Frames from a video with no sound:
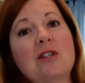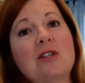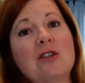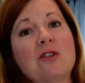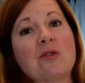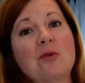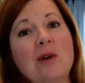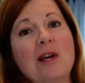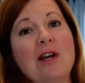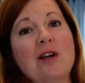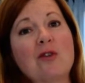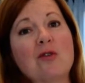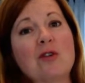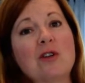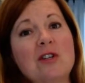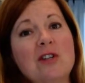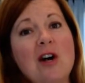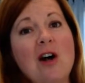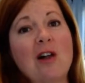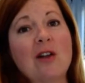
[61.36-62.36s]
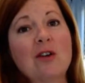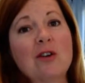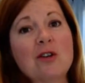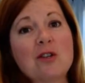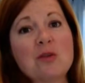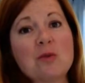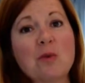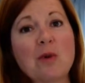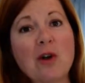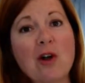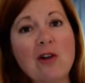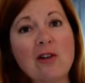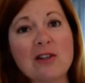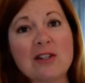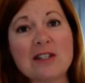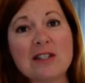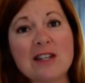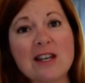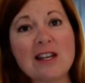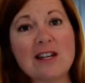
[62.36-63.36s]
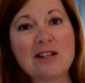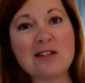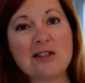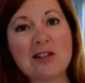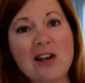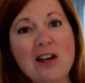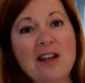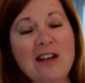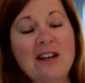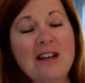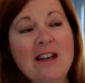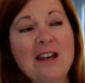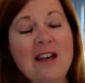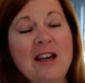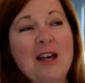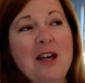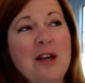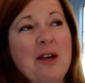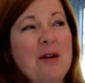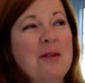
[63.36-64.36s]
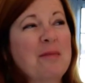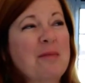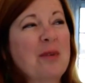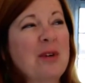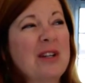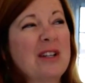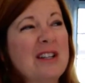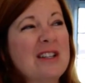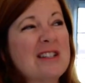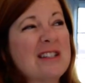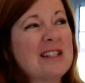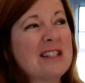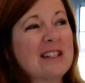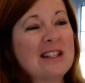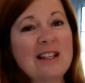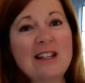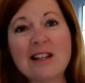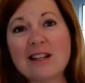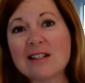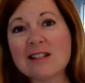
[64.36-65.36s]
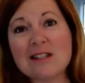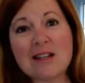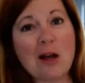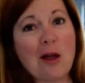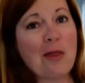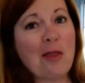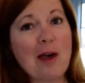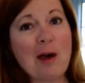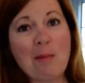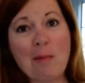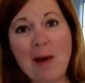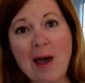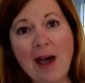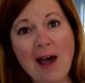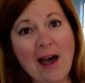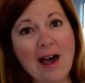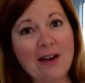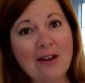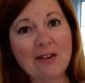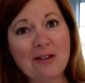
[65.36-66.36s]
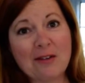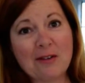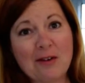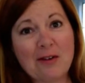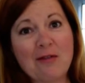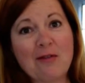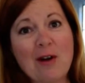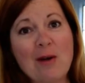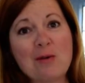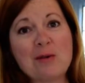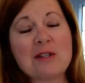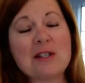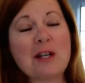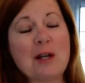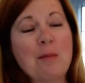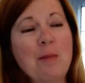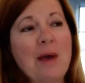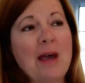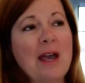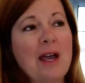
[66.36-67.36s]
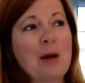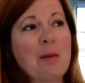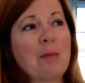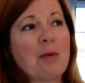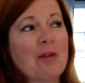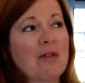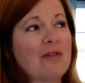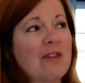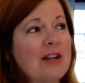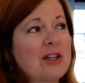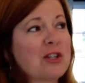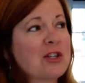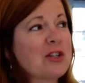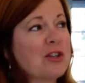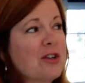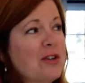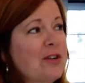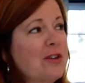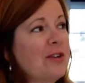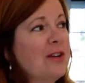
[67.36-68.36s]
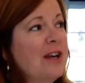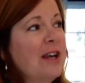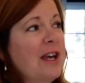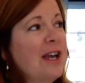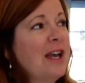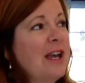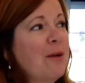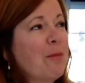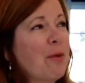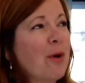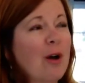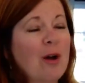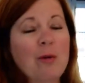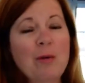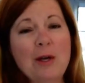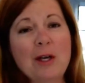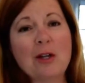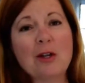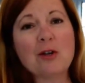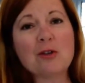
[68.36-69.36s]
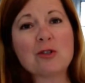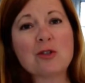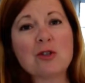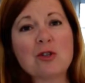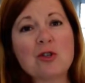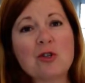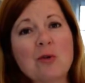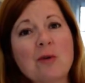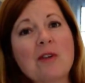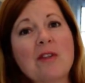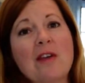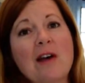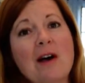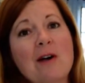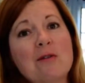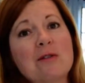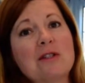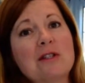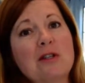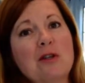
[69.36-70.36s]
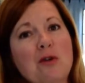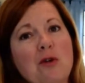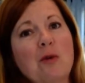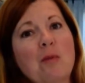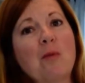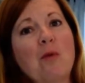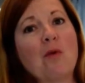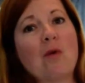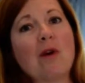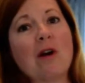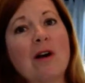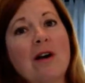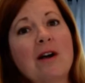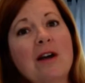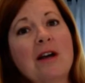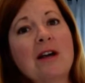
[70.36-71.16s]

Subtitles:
to $300 when all is said and done. Realistically, that's not that bad. If I was going to pay a professional, probably be closer to $1,000 or more.